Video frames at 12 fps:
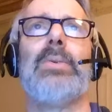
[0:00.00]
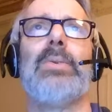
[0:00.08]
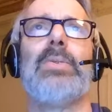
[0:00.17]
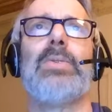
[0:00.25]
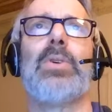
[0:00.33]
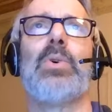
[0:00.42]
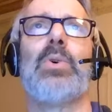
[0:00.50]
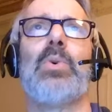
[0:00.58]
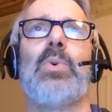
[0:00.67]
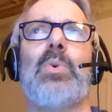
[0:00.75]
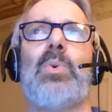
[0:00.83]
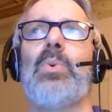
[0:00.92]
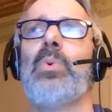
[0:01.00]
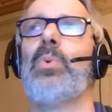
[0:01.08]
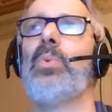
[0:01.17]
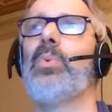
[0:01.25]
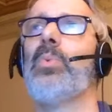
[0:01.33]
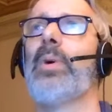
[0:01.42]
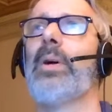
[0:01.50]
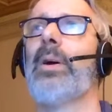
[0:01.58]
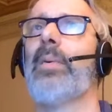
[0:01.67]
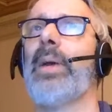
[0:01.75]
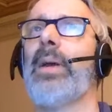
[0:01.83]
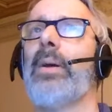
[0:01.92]
so where
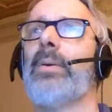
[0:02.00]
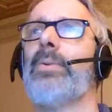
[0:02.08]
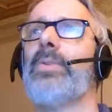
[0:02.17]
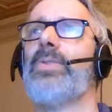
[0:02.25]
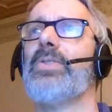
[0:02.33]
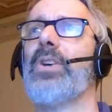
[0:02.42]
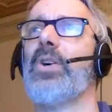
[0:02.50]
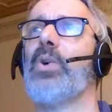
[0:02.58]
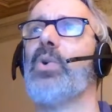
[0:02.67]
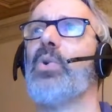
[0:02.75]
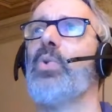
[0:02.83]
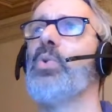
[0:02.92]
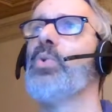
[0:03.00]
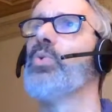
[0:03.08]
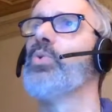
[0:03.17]
are we here? So,